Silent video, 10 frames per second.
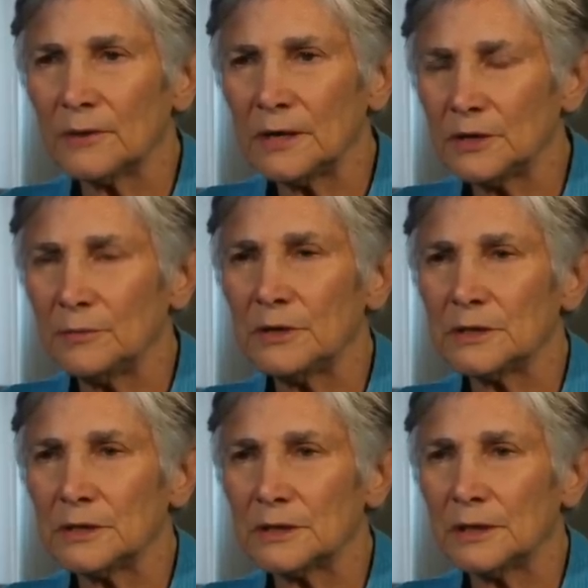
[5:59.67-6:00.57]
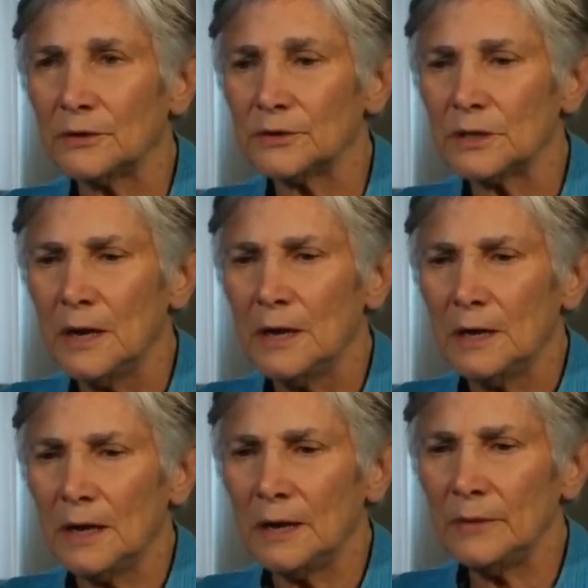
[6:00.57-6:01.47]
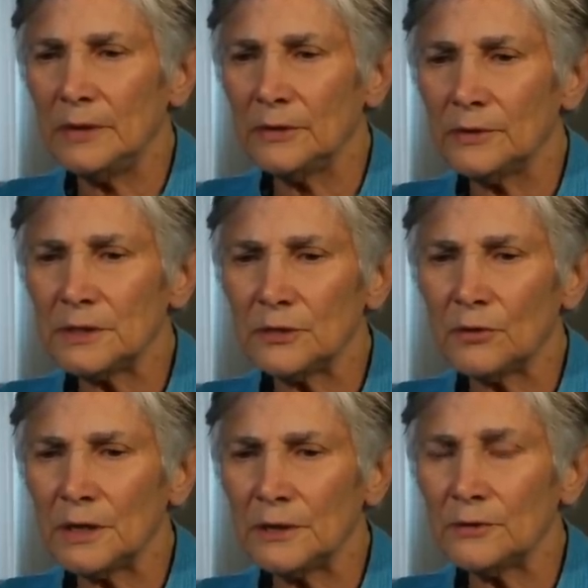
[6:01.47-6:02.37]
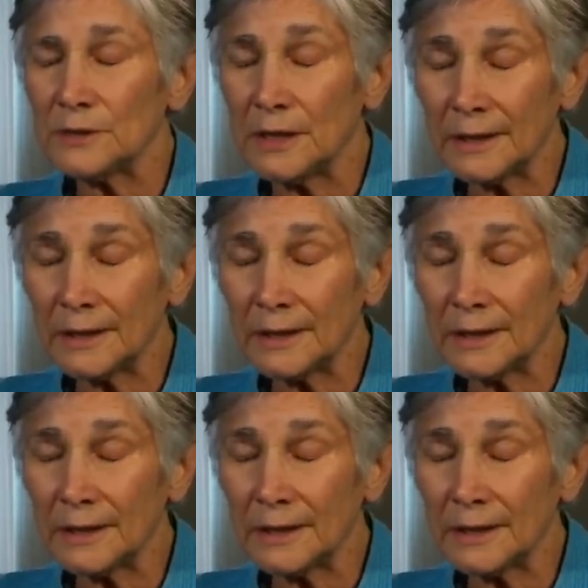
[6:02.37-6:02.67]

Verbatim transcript: right to the business leaders. I mean, there is an there is an